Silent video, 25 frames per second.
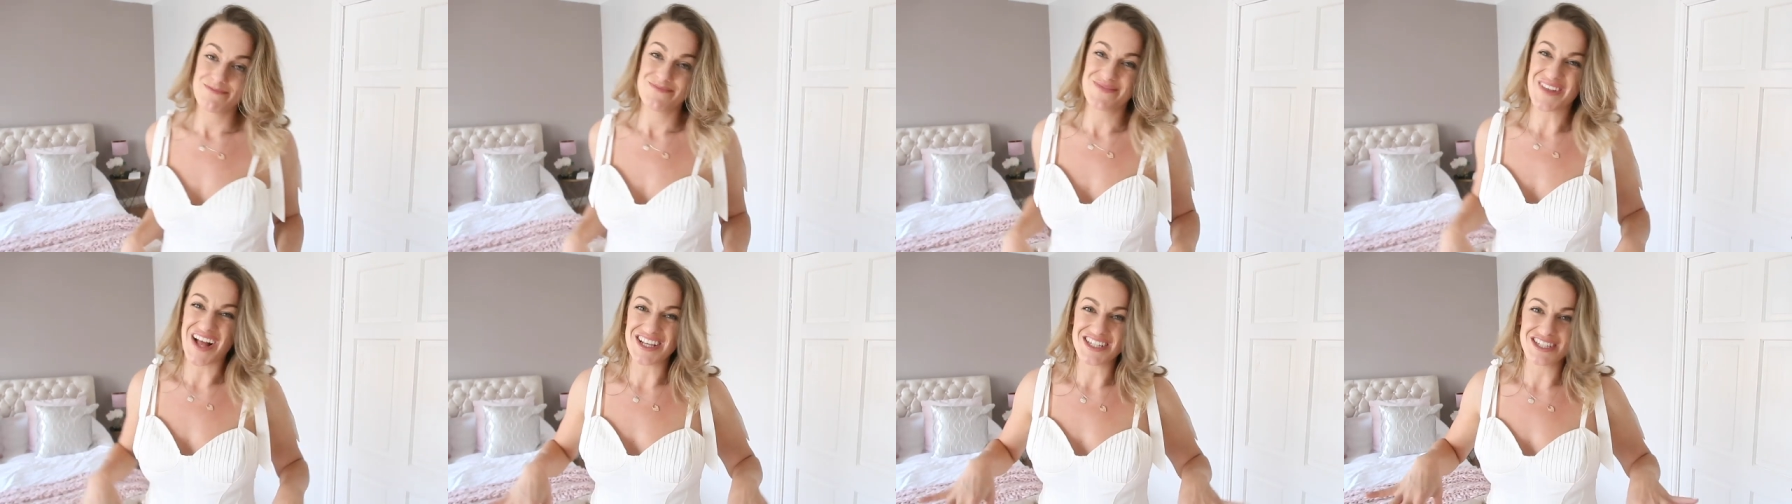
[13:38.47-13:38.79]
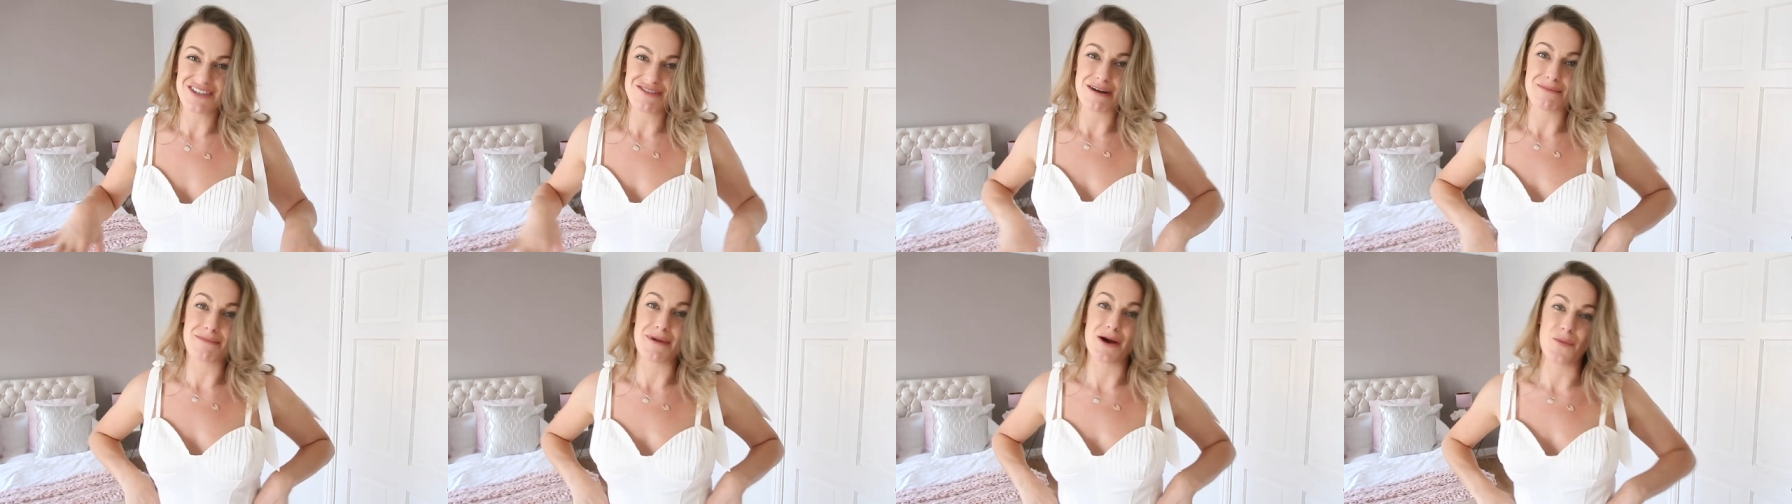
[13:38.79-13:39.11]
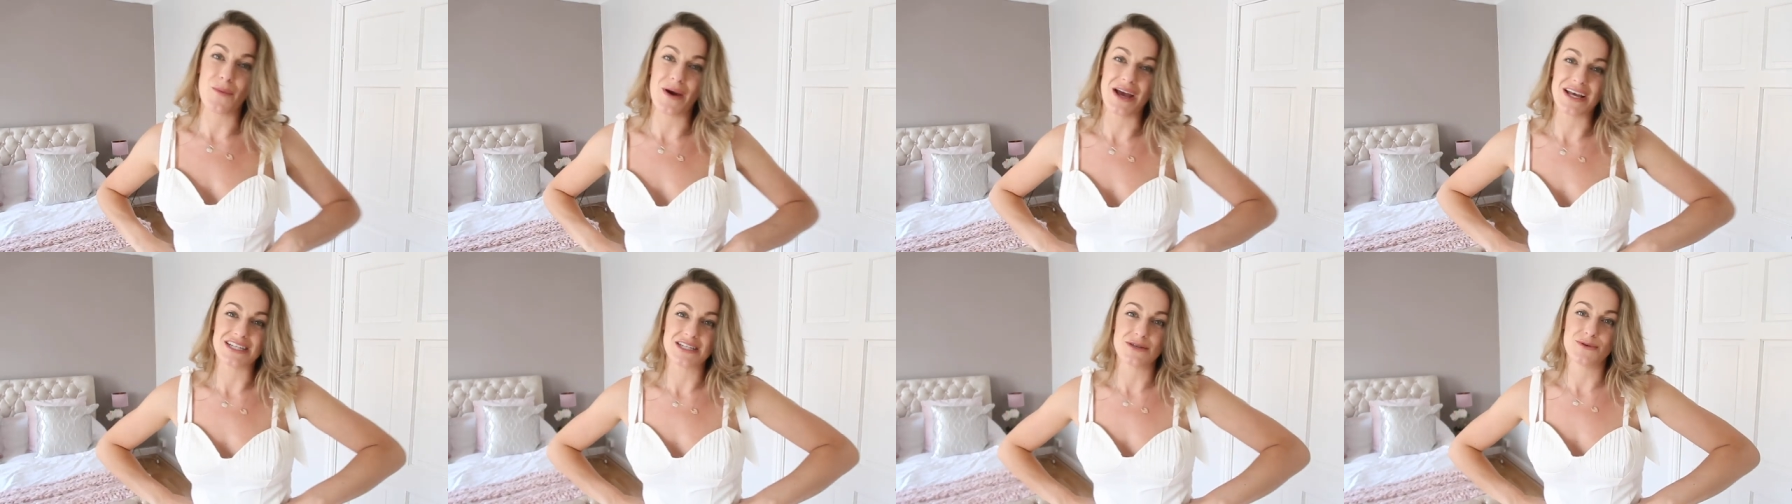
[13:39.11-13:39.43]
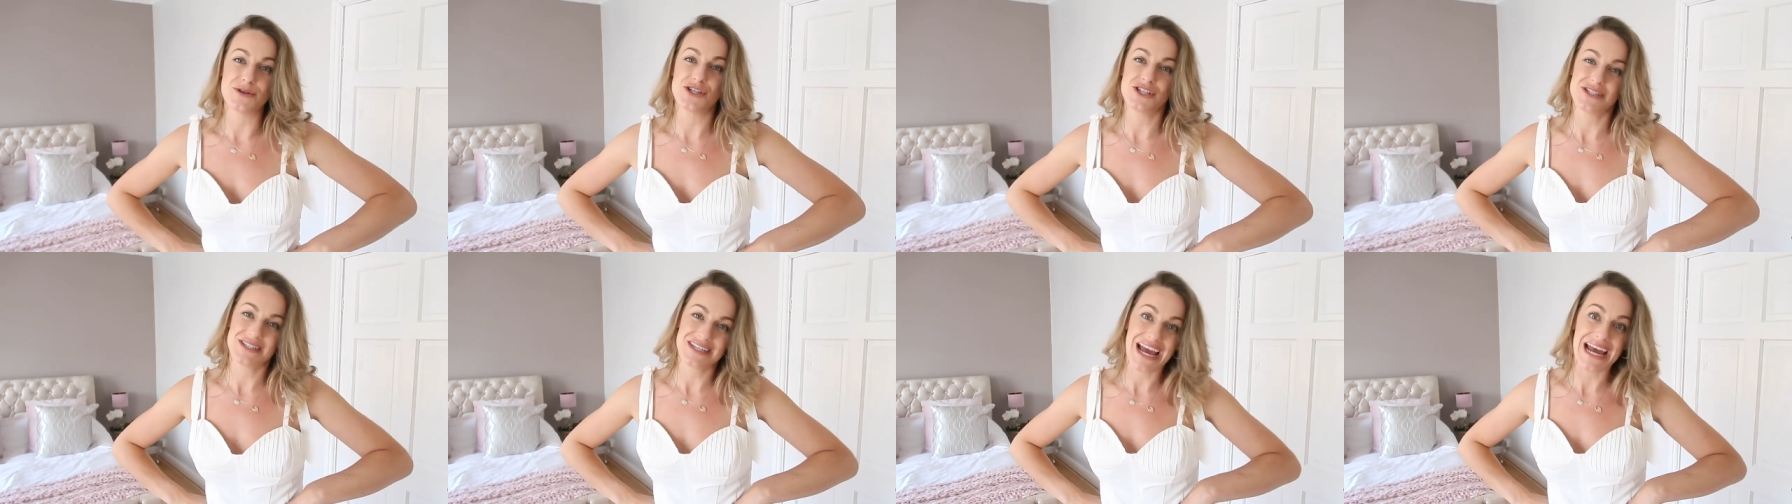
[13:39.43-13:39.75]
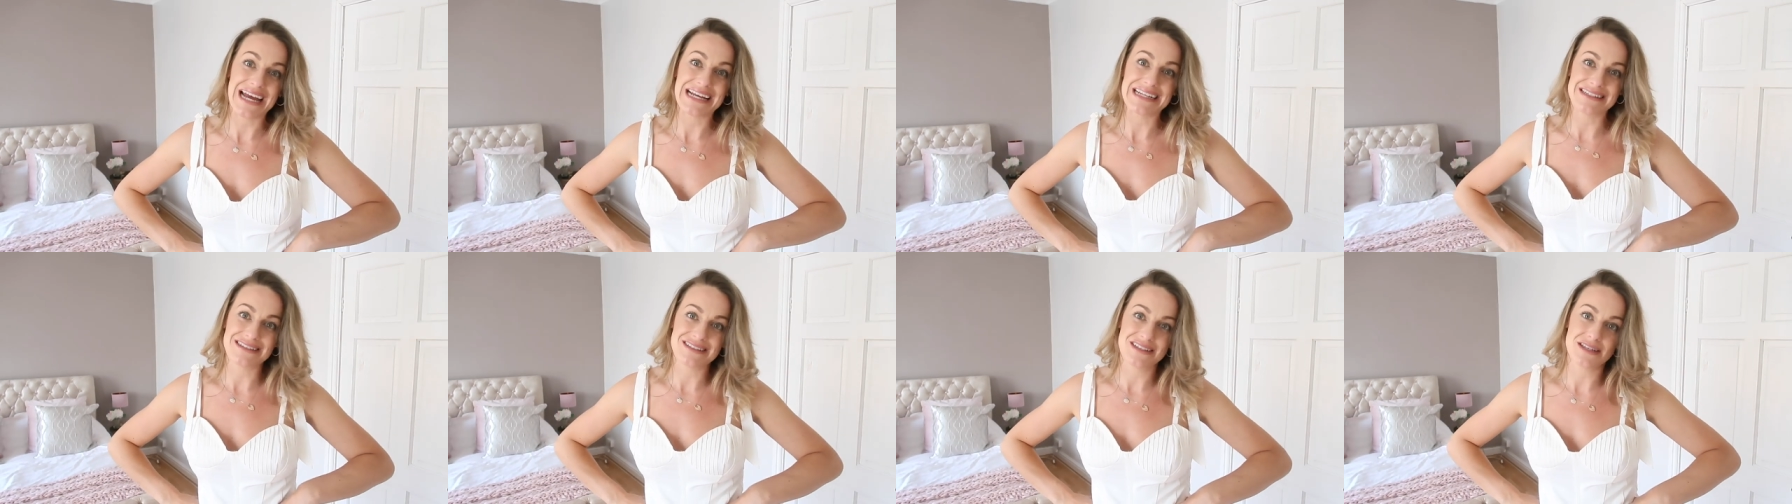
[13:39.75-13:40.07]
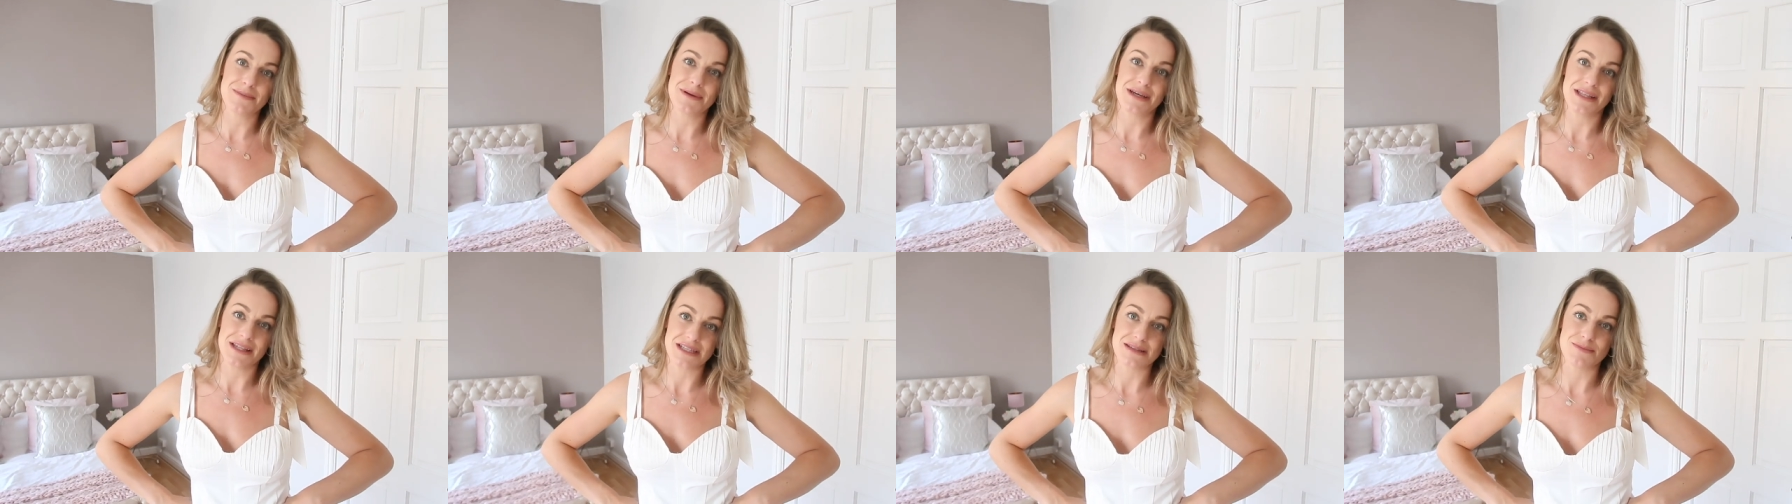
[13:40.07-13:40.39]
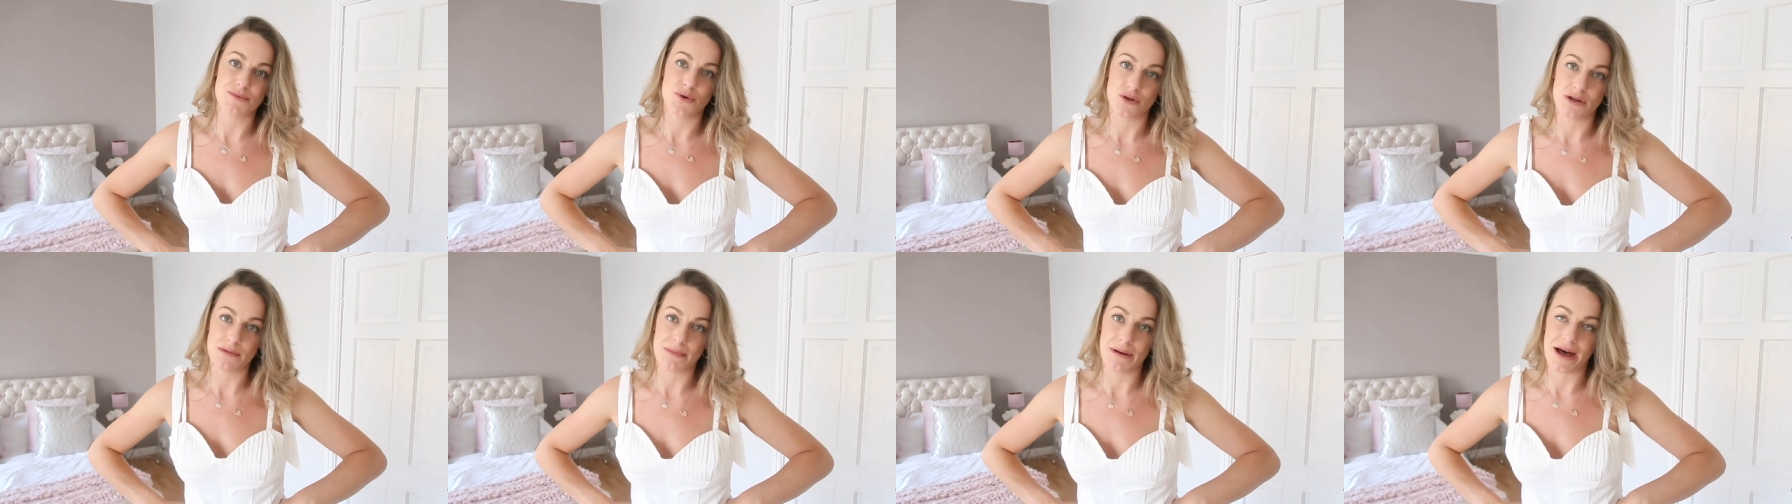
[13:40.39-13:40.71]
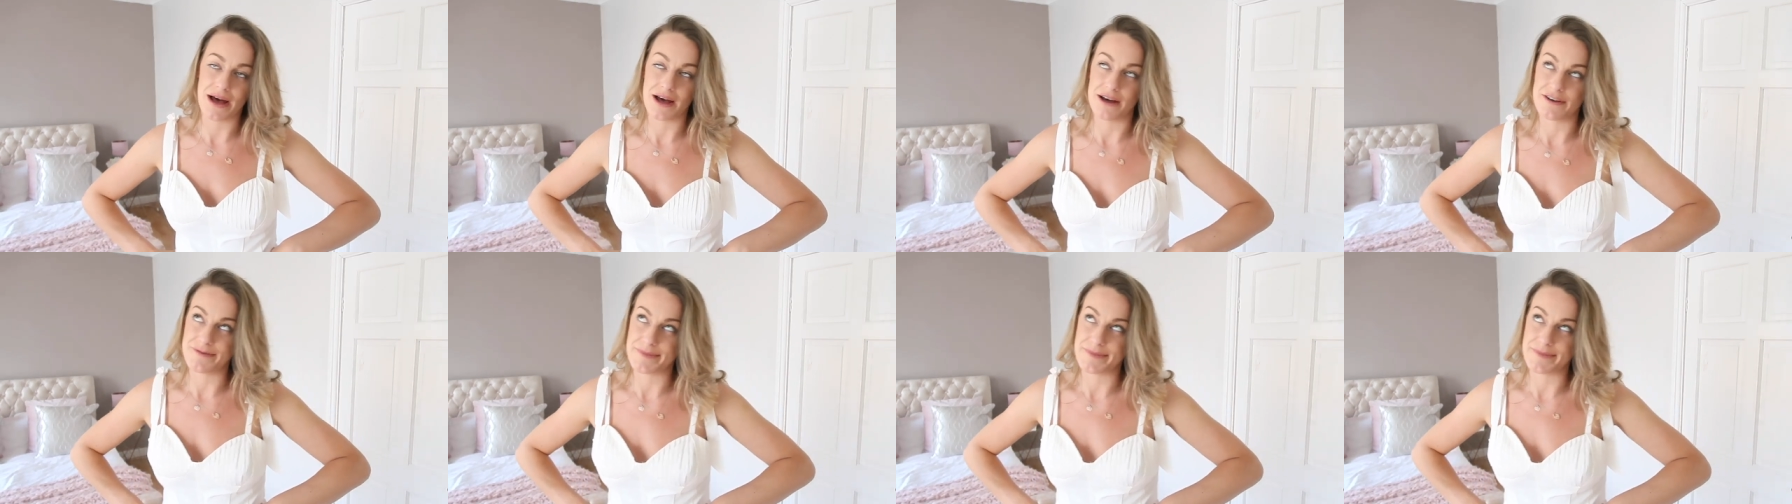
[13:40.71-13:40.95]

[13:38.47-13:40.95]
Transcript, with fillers: that's around my waist, which just tends to be the smaller part